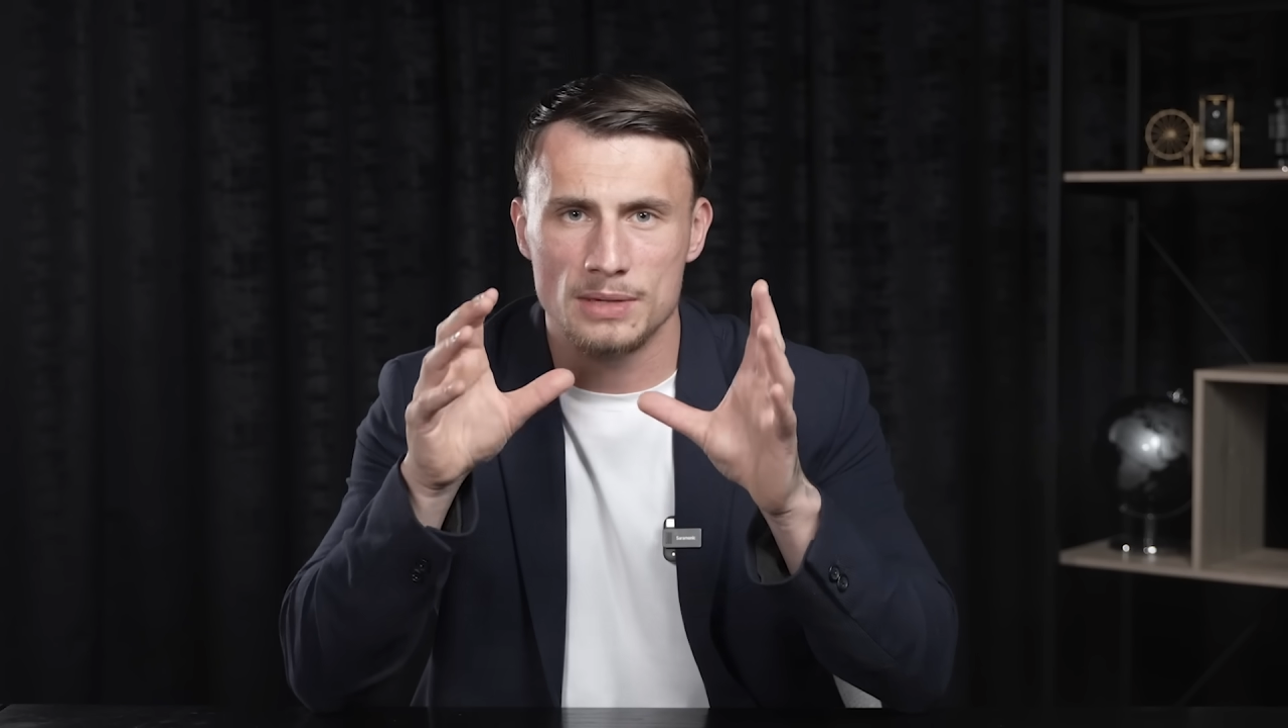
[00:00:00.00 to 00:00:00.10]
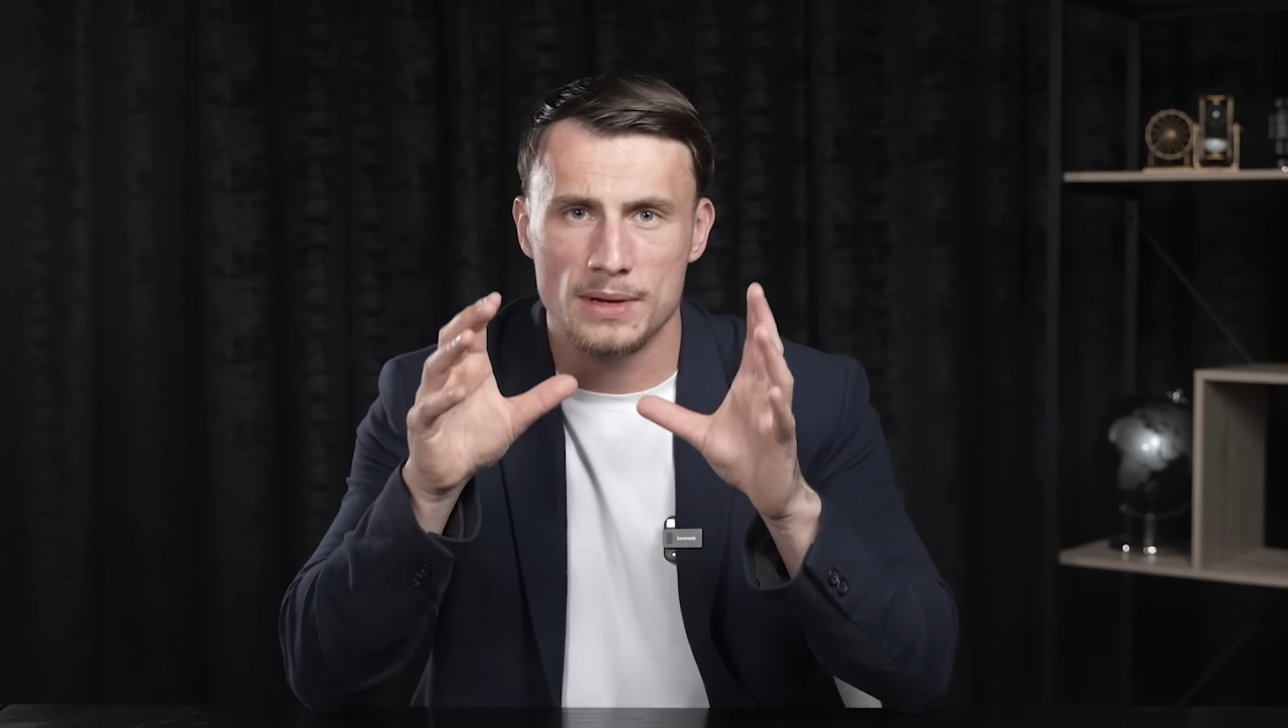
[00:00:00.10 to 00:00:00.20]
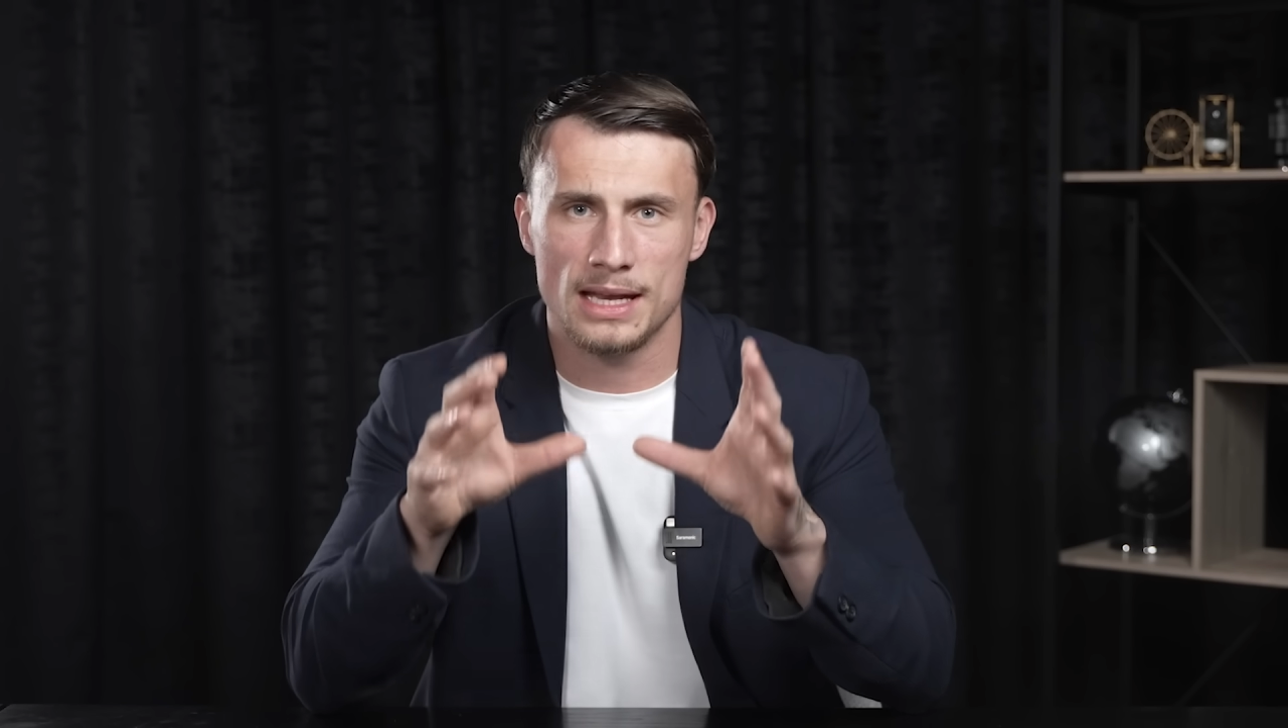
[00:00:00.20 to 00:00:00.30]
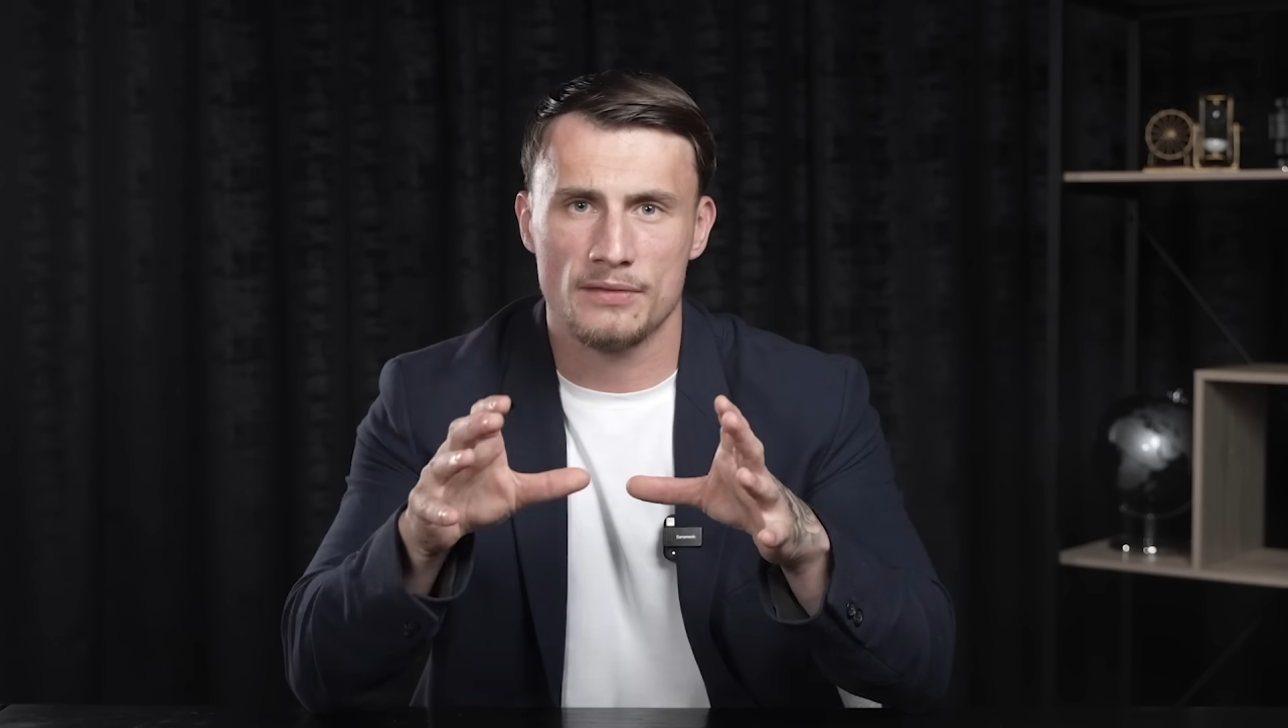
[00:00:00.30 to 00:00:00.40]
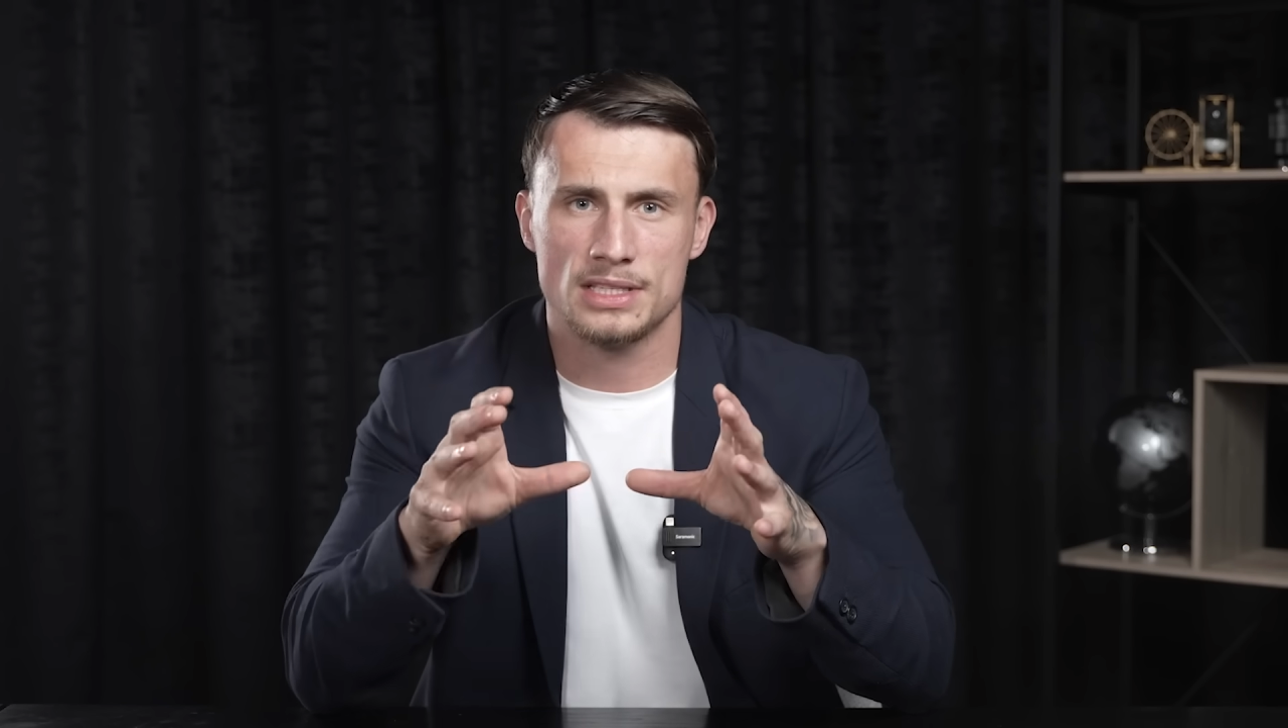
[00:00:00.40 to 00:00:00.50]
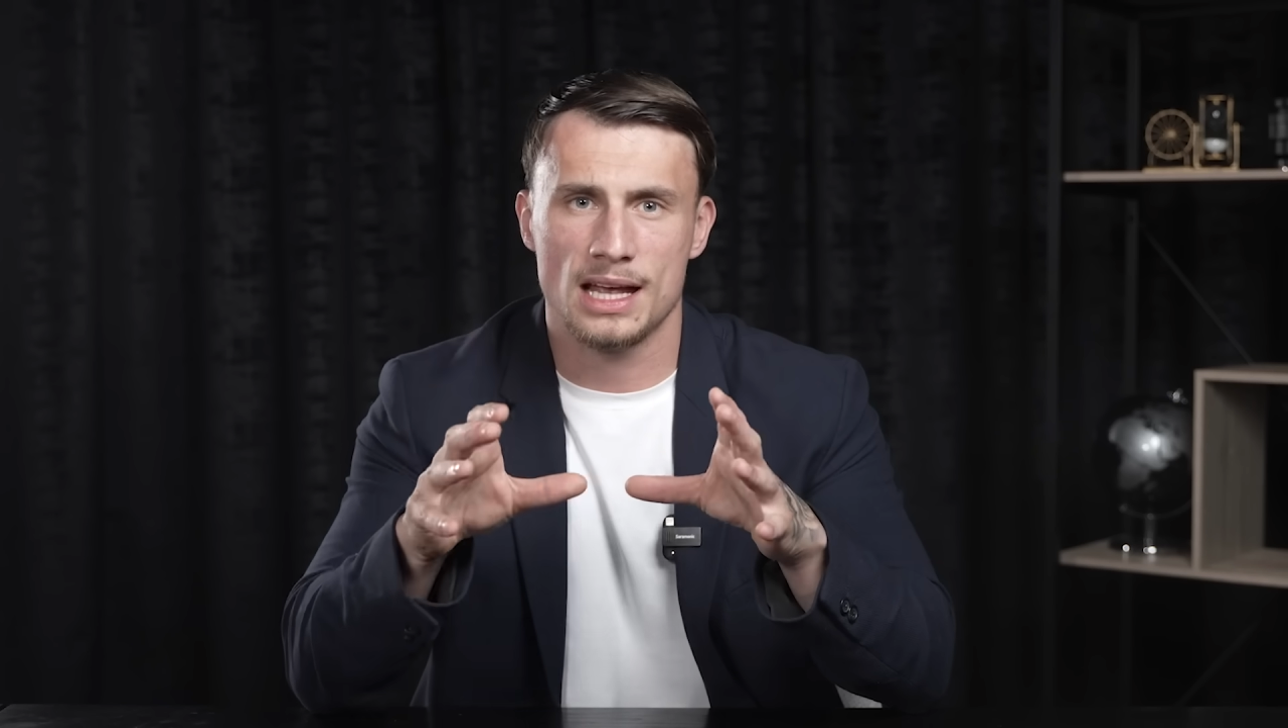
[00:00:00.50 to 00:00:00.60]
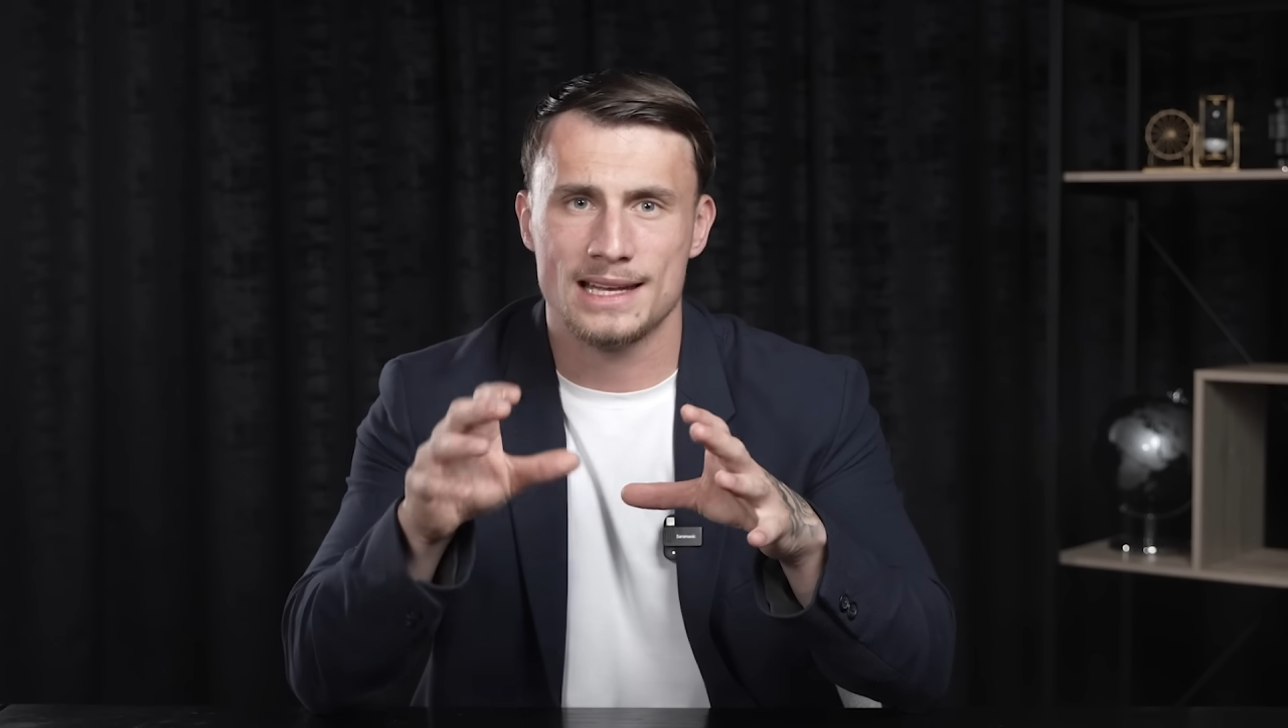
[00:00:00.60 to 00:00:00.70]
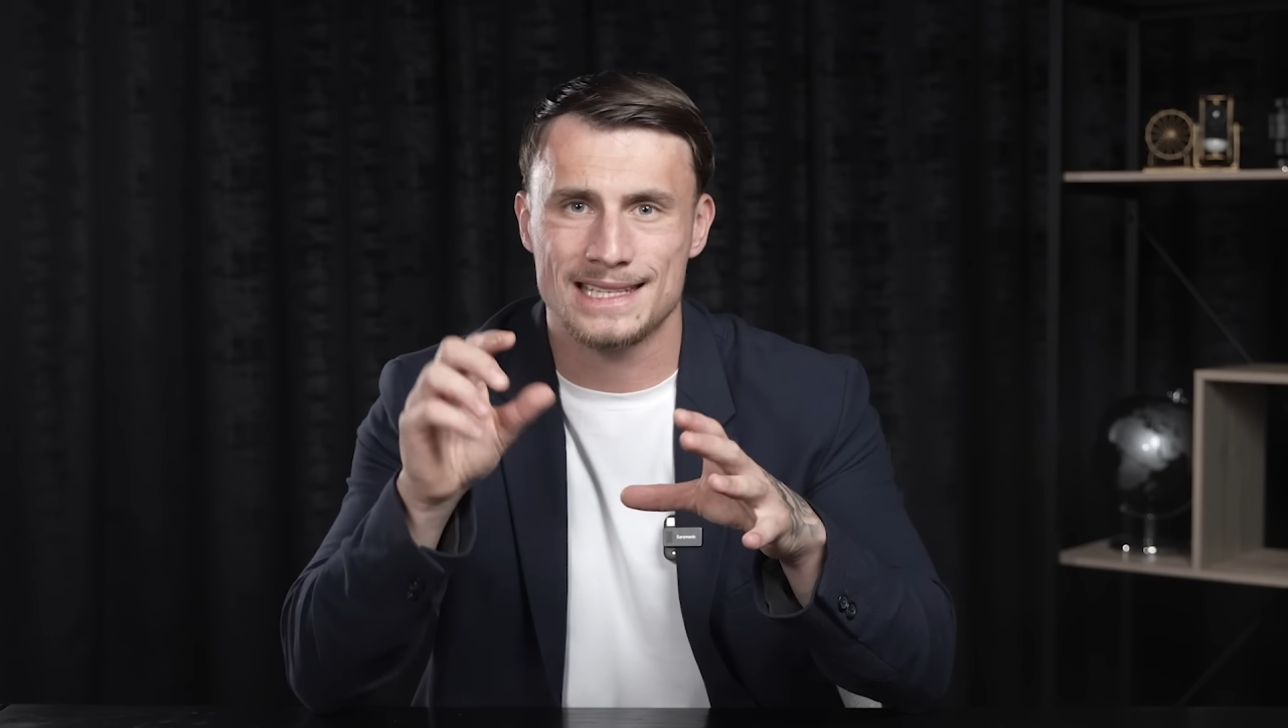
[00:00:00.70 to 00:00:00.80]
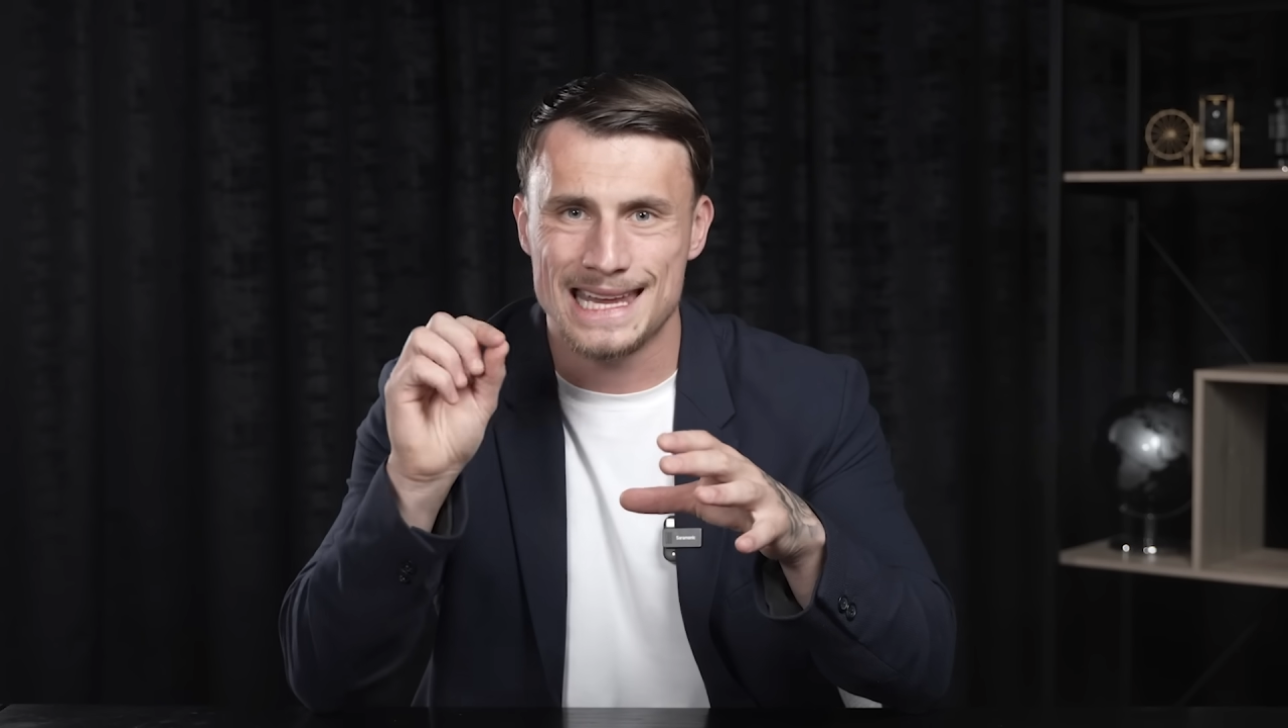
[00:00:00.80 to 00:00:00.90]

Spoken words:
being advertised